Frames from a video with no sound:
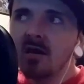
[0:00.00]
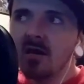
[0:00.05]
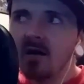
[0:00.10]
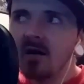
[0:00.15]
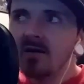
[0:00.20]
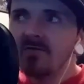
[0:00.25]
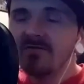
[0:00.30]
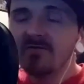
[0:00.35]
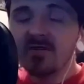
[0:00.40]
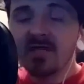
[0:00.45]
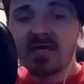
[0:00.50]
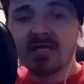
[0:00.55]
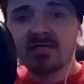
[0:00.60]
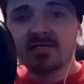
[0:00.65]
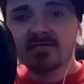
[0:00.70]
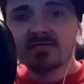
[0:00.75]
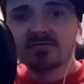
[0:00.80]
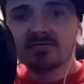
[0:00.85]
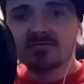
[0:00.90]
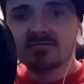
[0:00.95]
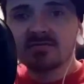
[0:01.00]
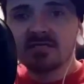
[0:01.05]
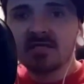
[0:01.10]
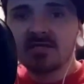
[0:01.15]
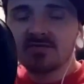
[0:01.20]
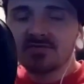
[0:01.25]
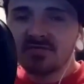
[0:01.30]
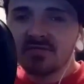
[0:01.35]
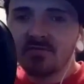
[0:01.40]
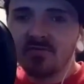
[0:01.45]
The latest
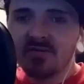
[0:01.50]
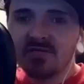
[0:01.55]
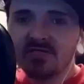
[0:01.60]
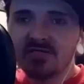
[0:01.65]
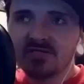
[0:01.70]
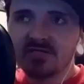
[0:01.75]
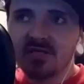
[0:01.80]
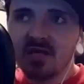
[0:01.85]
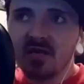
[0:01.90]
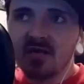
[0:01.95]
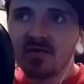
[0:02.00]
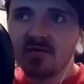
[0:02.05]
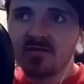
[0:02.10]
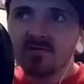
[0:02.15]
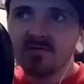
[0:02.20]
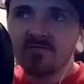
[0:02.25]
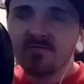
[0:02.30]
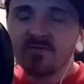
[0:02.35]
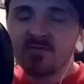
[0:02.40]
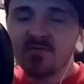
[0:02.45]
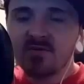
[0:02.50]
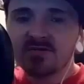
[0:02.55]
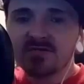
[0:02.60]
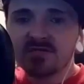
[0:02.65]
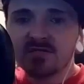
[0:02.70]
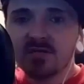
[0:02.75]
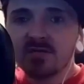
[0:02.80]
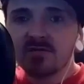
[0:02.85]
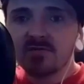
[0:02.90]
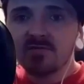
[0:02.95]
DLC we just got a few
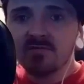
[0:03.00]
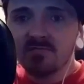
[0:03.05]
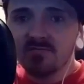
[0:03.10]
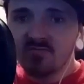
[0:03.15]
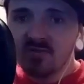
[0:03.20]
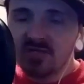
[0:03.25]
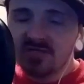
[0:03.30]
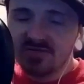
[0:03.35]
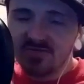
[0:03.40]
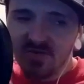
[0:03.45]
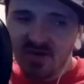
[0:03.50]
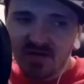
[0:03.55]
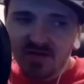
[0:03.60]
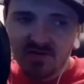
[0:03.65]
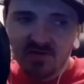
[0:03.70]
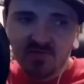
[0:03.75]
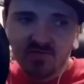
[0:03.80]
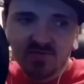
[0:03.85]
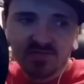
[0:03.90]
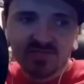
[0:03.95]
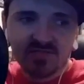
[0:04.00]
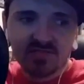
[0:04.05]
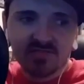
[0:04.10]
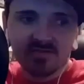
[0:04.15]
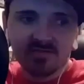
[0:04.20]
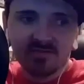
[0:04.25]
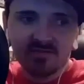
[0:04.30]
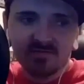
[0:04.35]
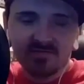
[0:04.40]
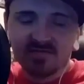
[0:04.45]
months ago, Rise of Iron, was
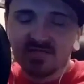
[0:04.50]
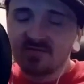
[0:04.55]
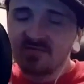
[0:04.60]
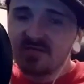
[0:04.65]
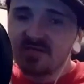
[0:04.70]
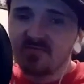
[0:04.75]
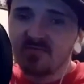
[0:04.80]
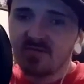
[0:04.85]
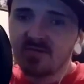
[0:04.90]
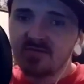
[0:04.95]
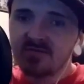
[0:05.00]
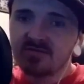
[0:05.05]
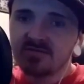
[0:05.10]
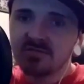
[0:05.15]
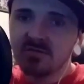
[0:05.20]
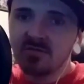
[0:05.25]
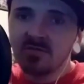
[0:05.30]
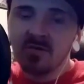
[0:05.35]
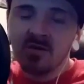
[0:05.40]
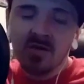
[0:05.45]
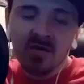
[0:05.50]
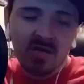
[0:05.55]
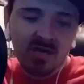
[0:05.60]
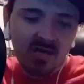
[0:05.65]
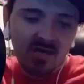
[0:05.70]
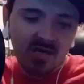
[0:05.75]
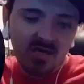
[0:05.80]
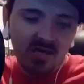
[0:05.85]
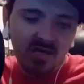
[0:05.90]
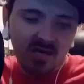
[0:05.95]
in September. So
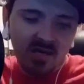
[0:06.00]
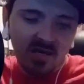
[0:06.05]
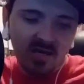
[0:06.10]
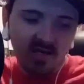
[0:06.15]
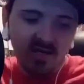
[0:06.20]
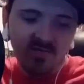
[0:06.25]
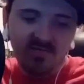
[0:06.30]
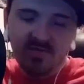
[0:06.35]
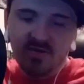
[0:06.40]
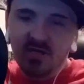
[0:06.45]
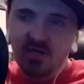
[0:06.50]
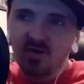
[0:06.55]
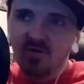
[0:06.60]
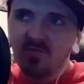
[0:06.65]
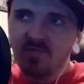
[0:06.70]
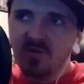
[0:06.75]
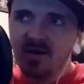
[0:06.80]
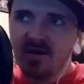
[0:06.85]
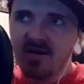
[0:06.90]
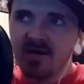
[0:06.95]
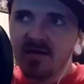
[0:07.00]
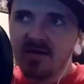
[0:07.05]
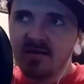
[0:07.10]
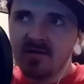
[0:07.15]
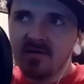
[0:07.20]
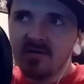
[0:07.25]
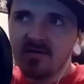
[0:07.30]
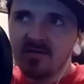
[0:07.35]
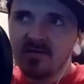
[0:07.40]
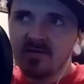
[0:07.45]
if you go
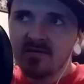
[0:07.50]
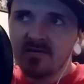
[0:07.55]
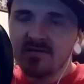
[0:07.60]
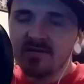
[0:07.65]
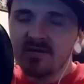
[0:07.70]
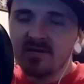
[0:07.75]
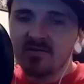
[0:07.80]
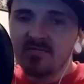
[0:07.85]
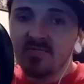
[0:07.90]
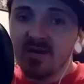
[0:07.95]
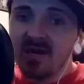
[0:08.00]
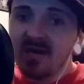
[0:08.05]
by their